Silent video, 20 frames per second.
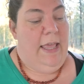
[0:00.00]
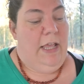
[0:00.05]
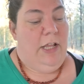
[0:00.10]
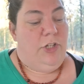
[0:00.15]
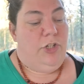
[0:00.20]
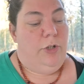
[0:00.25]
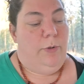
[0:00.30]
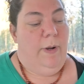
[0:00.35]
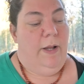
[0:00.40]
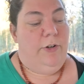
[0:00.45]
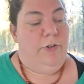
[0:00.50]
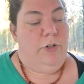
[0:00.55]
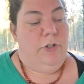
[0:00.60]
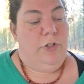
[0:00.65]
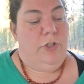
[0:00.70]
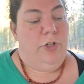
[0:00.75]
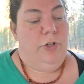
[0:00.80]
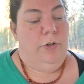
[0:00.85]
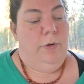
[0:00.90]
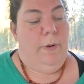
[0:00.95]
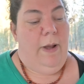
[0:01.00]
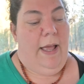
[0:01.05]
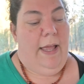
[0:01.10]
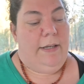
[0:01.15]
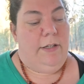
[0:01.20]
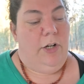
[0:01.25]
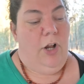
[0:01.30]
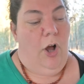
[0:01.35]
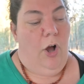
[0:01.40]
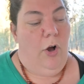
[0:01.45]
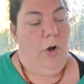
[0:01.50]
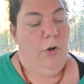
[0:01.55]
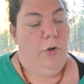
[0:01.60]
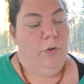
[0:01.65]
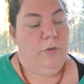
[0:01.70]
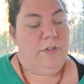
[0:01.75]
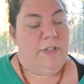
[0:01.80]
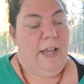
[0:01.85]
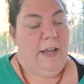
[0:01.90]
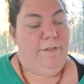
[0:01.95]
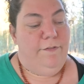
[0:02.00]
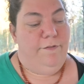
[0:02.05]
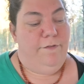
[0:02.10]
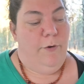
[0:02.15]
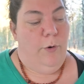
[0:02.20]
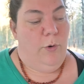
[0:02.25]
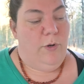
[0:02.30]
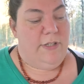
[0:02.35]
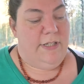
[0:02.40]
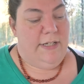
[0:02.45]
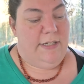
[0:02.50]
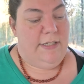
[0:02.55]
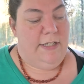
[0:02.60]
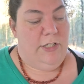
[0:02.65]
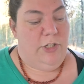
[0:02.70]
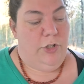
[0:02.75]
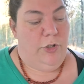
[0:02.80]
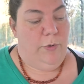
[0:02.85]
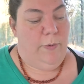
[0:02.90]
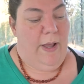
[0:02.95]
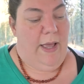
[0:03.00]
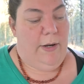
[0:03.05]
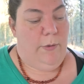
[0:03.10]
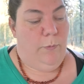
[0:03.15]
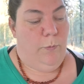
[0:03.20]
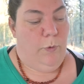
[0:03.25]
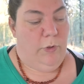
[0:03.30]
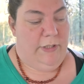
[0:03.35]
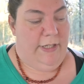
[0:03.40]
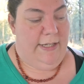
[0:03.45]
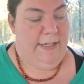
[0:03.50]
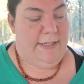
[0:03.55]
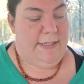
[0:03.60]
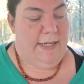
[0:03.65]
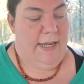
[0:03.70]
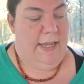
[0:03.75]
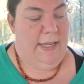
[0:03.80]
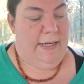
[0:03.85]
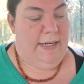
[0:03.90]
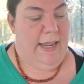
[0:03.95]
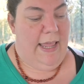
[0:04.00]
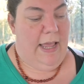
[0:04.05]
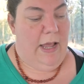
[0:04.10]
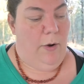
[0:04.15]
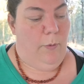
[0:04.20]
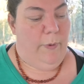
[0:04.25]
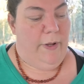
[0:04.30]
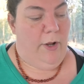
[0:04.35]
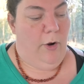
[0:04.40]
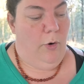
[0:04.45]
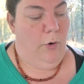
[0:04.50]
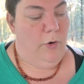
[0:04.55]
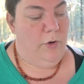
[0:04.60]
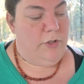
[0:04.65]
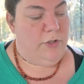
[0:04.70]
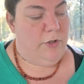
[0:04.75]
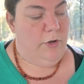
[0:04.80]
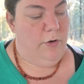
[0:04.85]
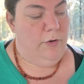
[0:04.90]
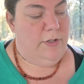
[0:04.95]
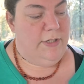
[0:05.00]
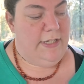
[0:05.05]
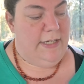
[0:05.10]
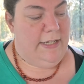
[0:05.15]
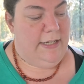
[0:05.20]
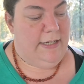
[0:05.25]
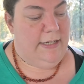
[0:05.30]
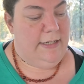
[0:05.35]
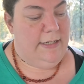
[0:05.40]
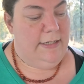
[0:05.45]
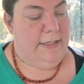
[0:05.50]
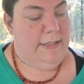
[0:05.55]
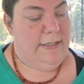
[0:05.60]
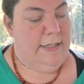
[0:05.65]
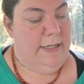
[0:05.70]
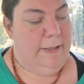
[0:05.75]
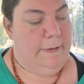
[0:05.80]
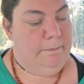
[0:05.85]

$202 at Coles, and $462 at Woolies. Now we also did